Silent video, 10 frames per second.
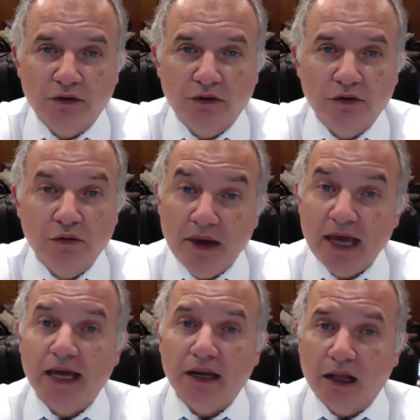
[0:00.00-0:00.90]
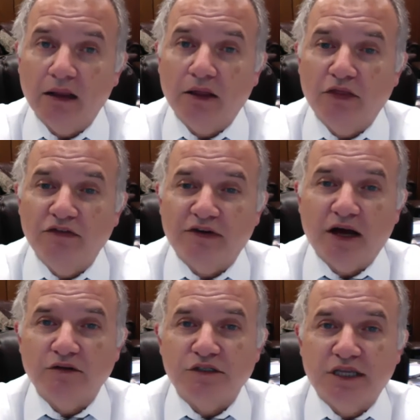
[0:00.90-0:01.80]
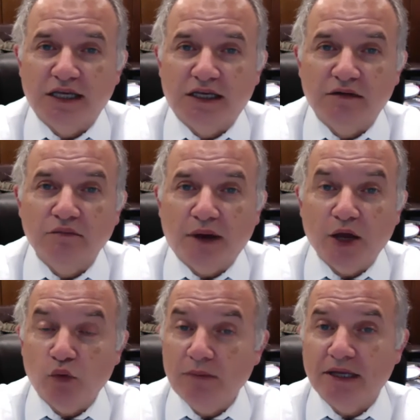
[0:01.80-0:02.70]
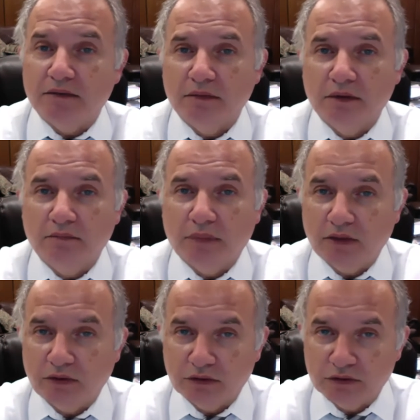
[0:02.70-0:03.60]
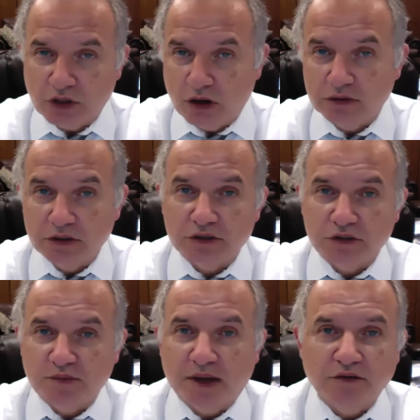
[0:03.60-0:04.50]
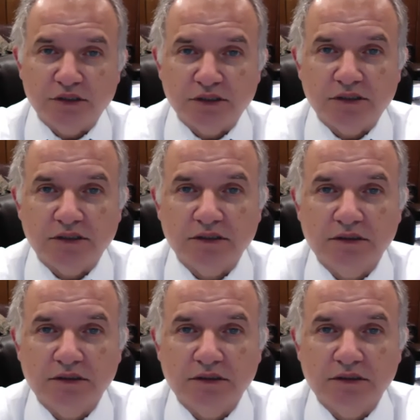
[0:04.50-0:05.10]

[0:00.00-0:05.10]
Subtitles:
who may annul the vows taken by women, by their daughters or spouses.